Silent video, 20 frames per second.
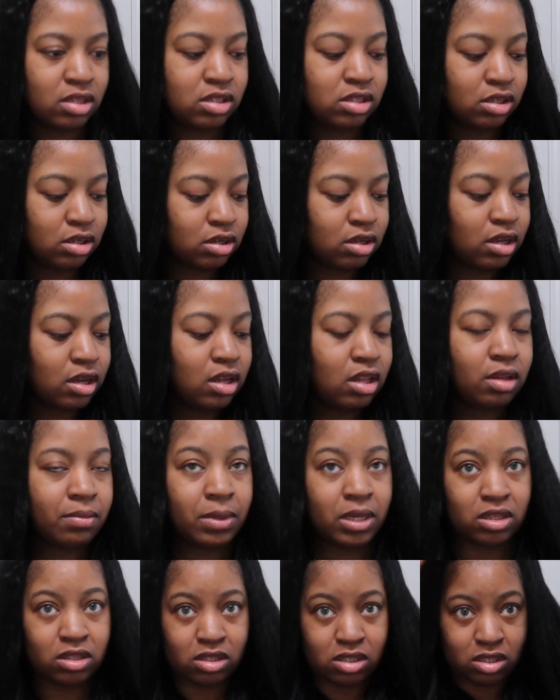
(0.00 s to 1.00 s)
Silk
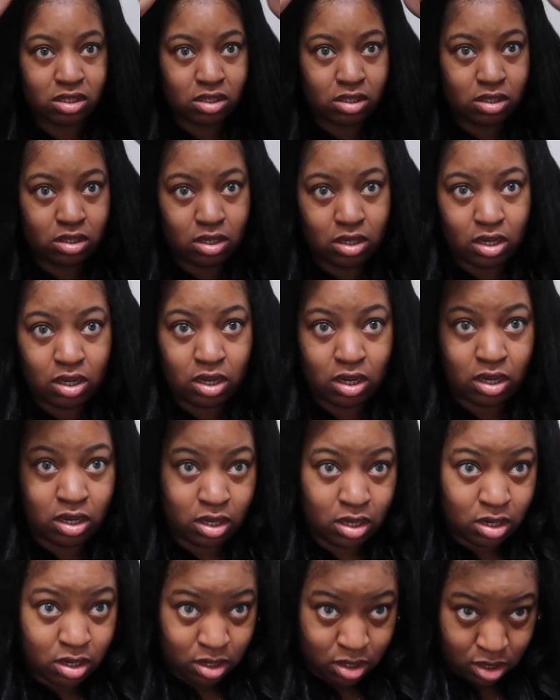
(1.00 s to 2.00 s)
Elements.
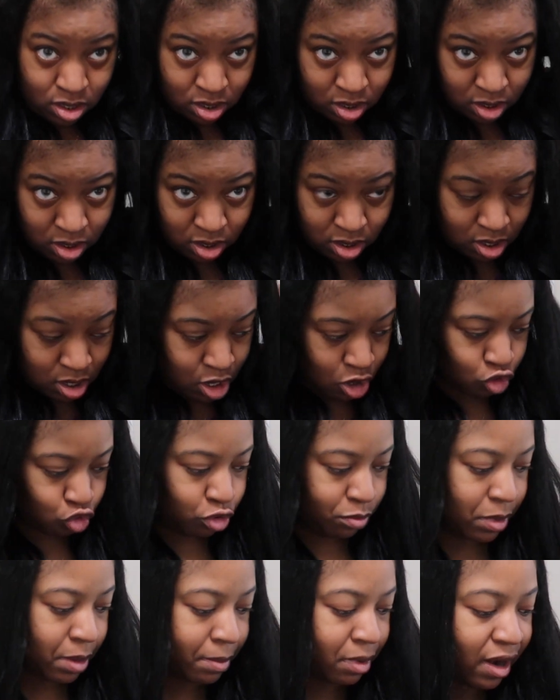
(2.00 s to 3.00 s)
And
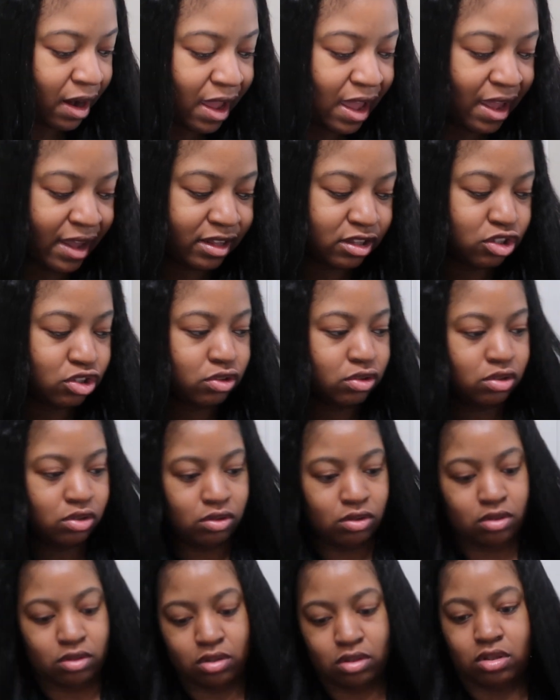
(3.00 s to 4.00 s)
remember I had
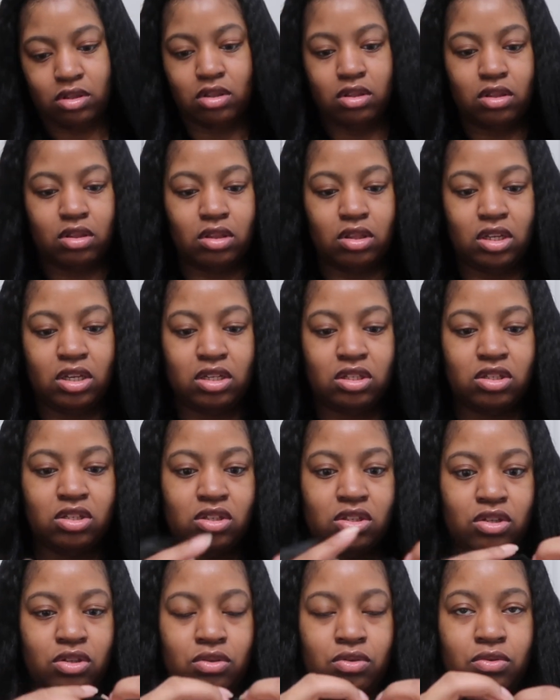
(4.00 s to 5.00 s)
these
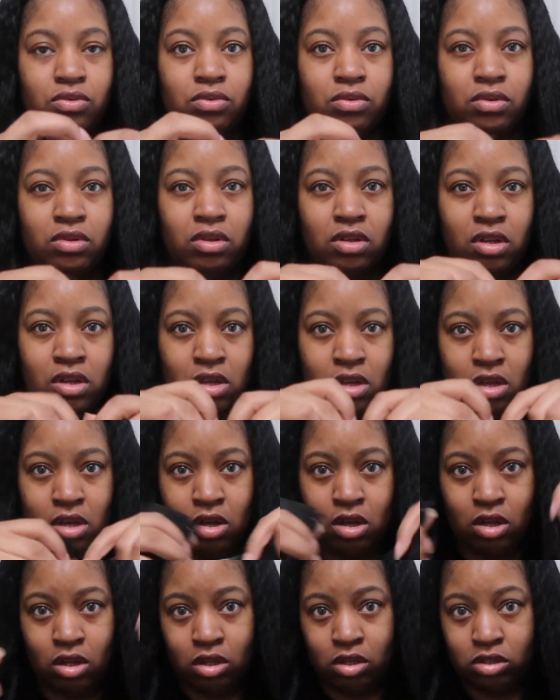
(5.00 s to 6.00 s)
two.
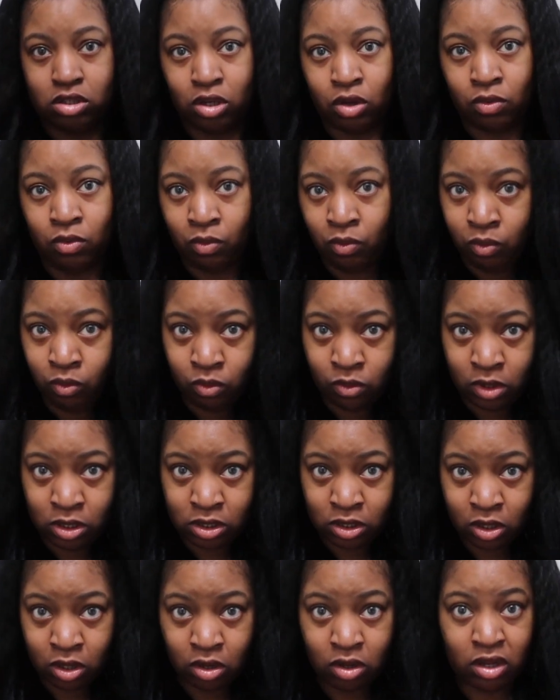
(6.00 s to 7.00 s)
So
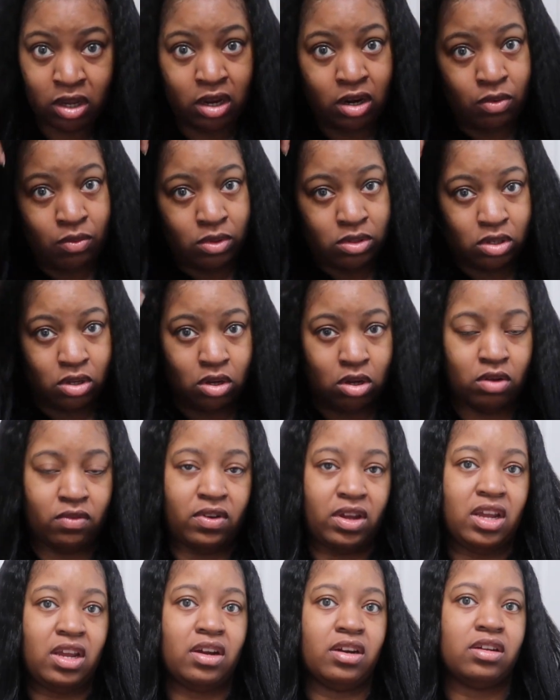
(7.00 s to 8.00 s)
one's gonna go in here and one's gonna go
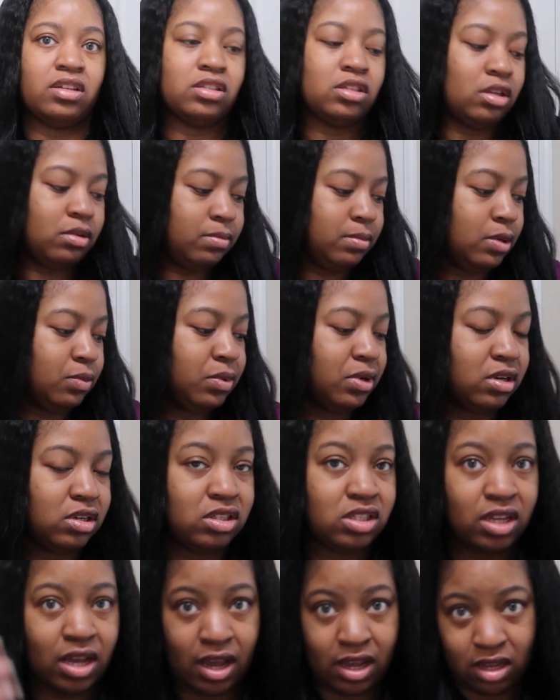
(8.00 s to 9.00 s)
over here. So but we're
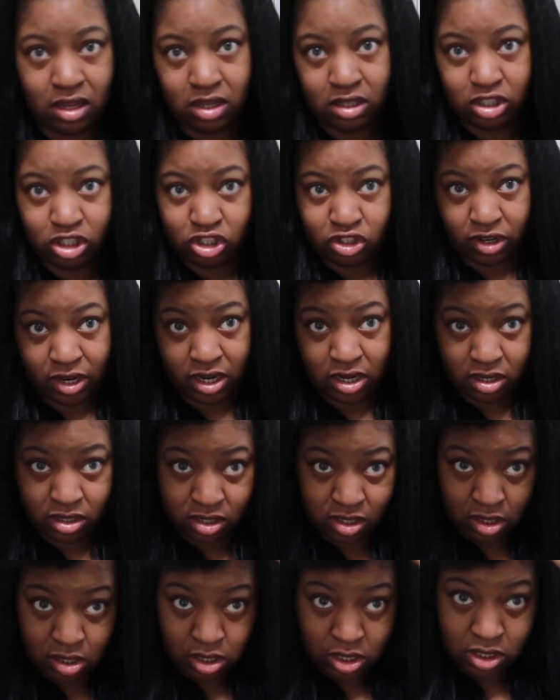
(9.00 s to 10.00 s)
gonna see how it looks straightened.
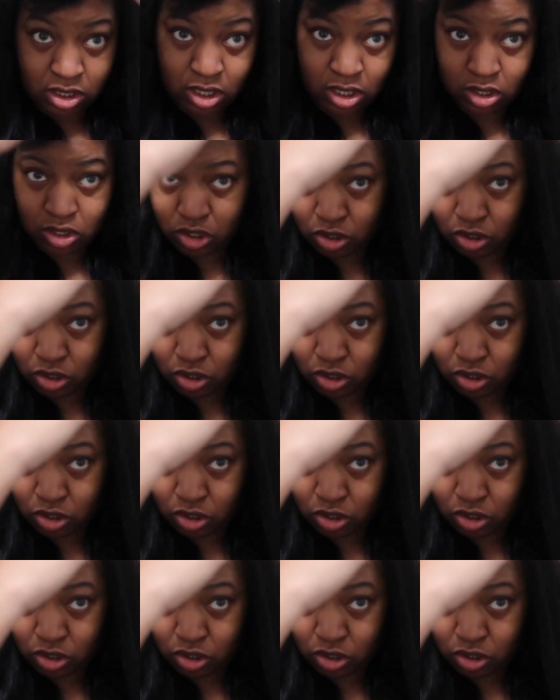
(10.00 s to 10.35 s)
So let's get